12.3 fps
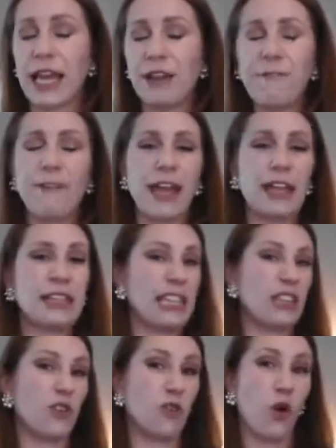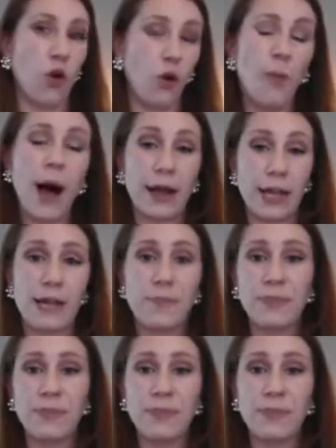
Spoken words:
and veins in your whole body,